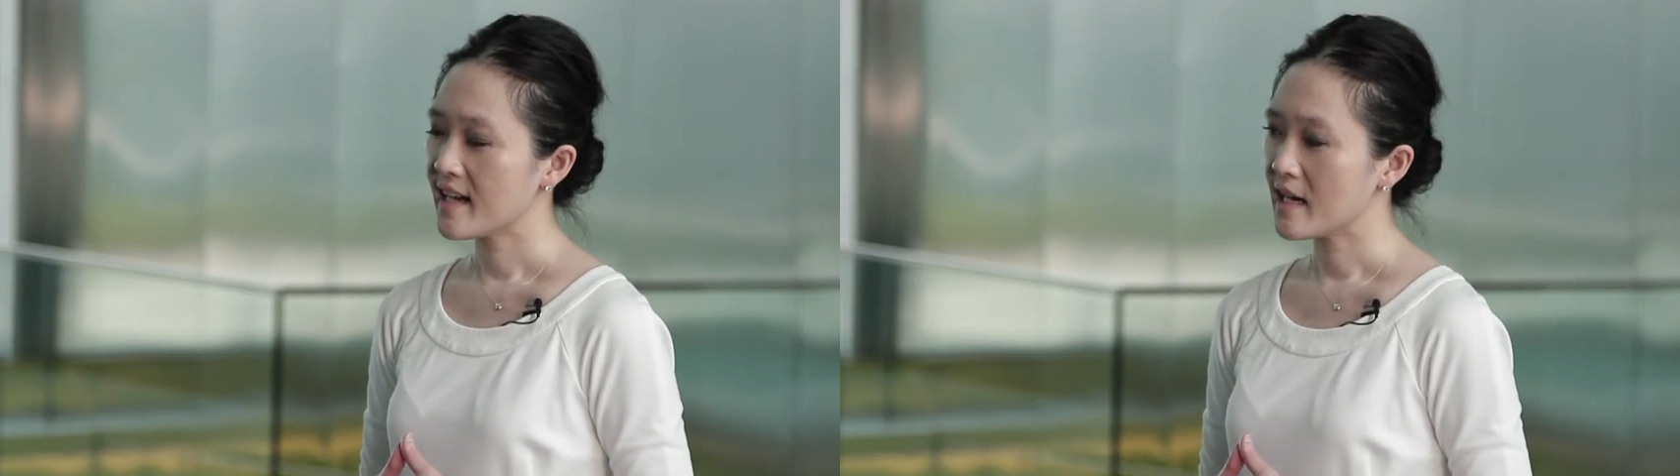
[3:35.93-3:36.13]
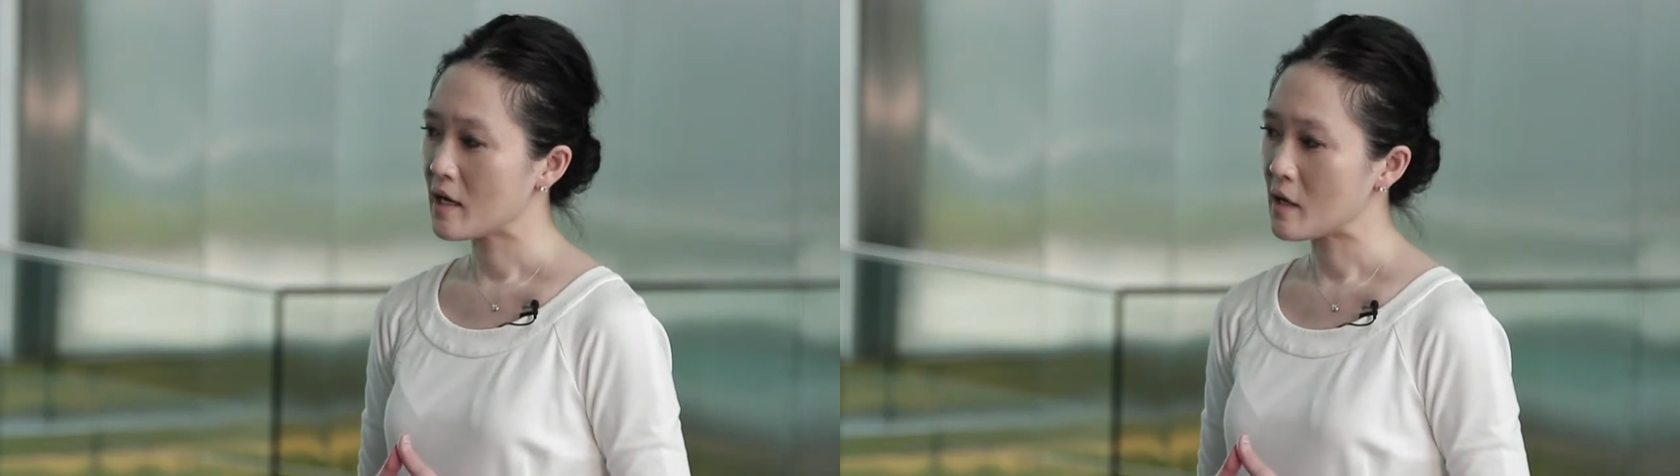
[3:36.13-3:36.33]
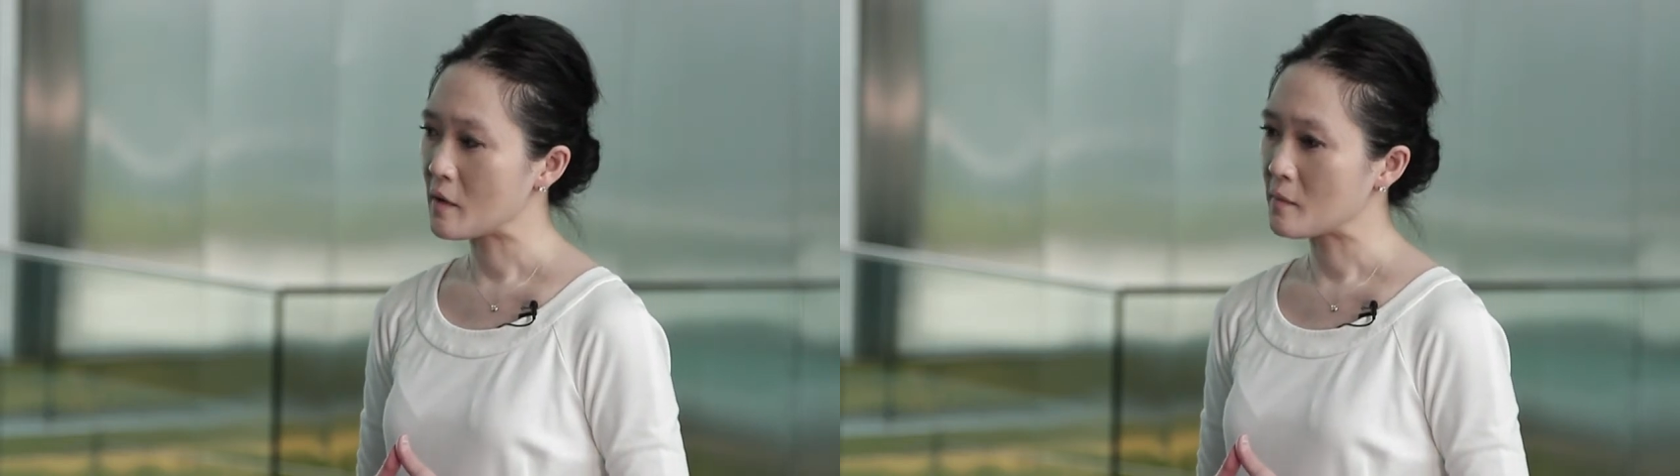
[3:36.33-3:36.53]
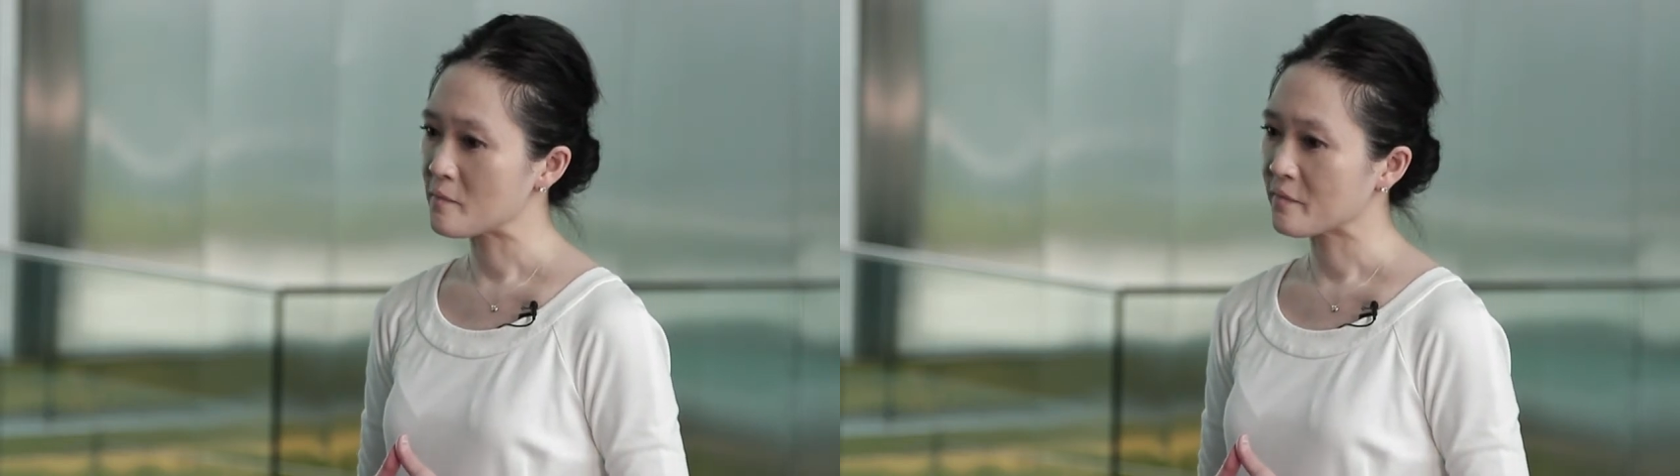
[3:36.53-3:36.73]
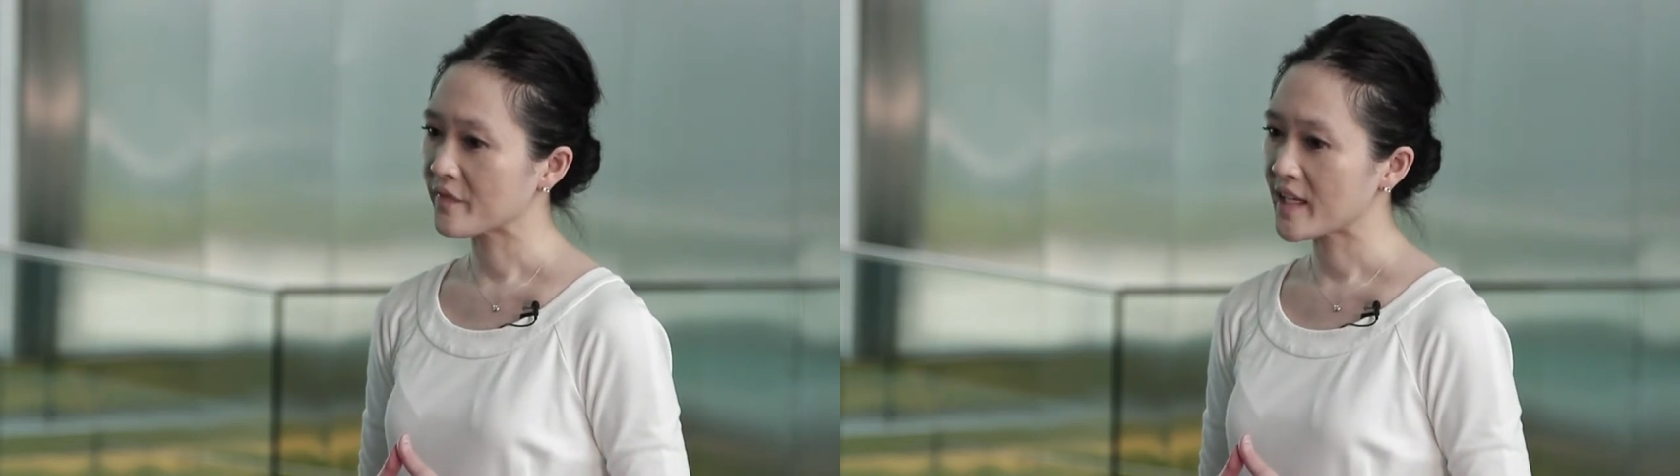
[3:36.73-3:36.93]

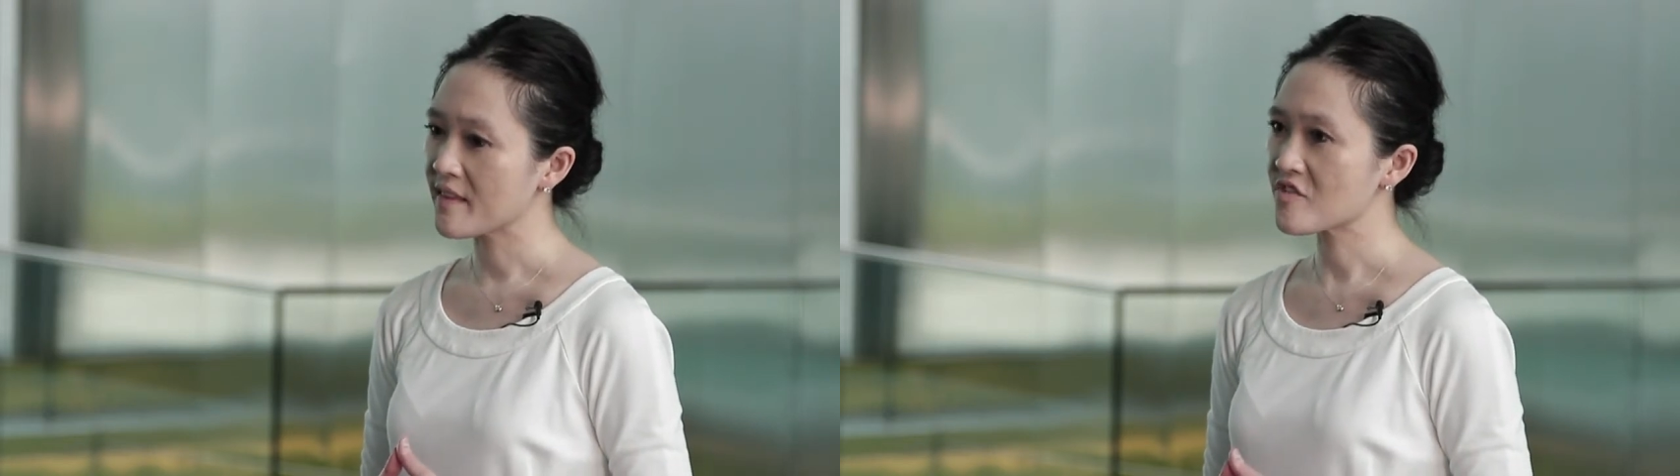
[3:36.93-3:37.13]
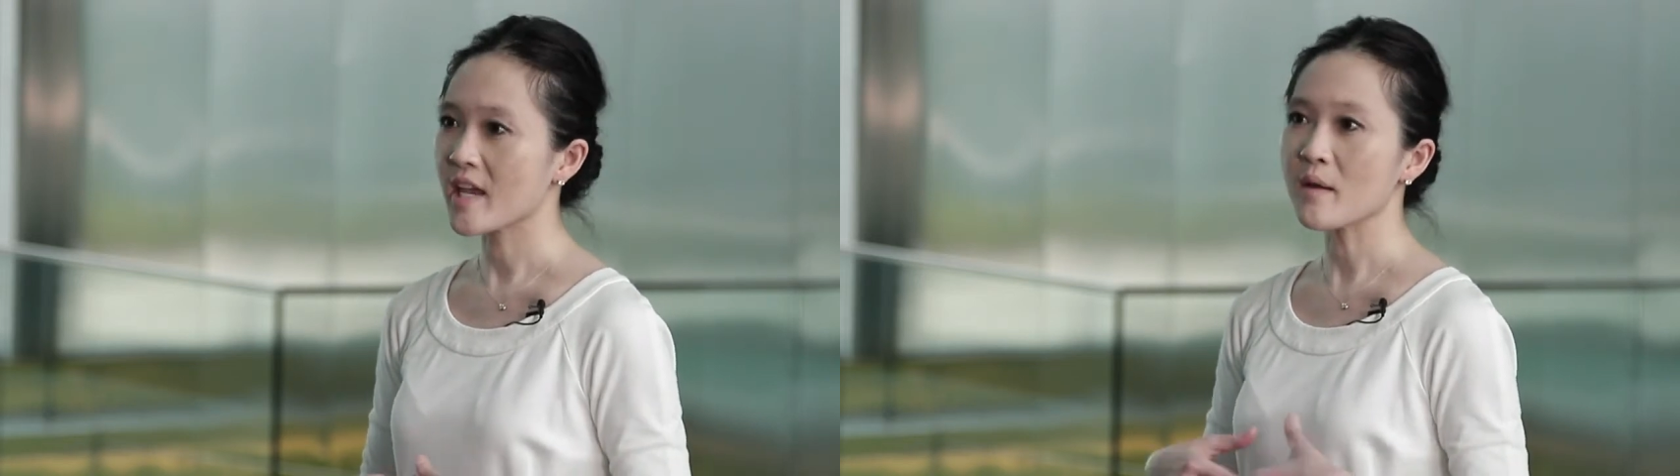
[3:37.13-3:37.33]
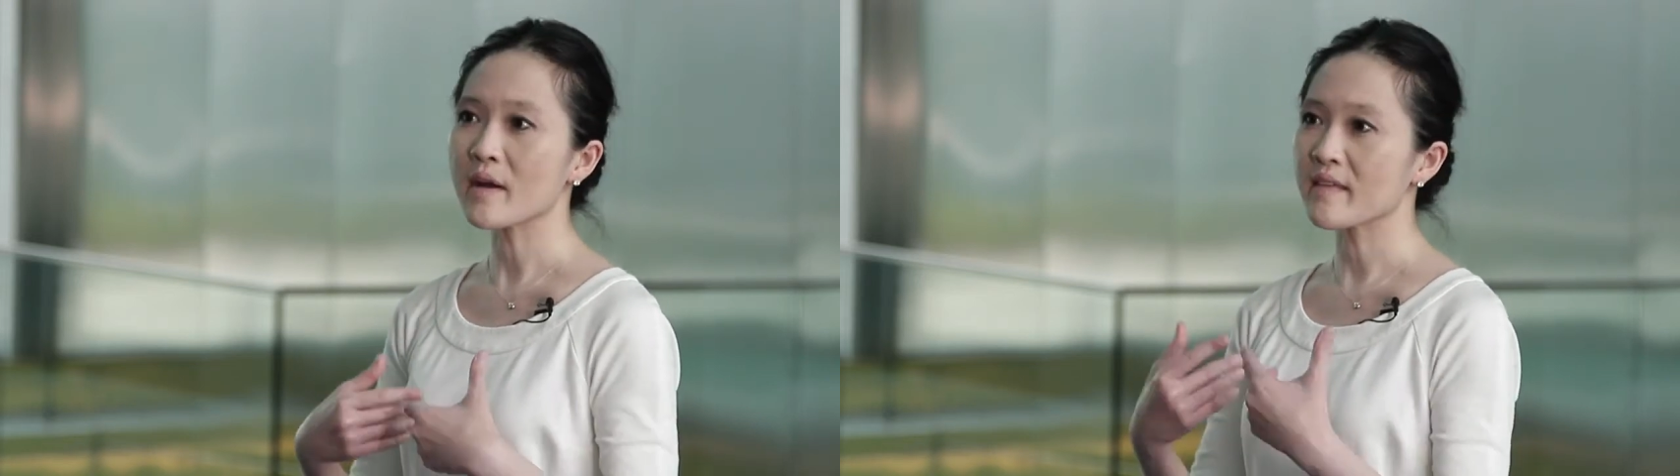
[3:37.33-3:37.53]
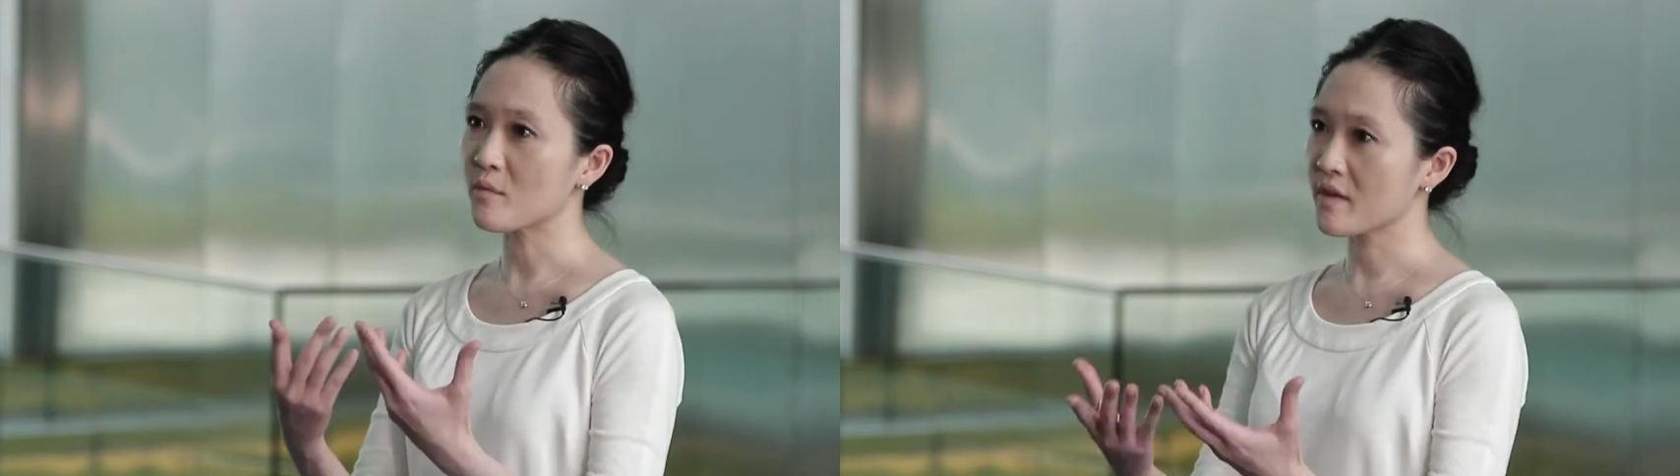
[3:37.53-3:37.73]
um, in the same way that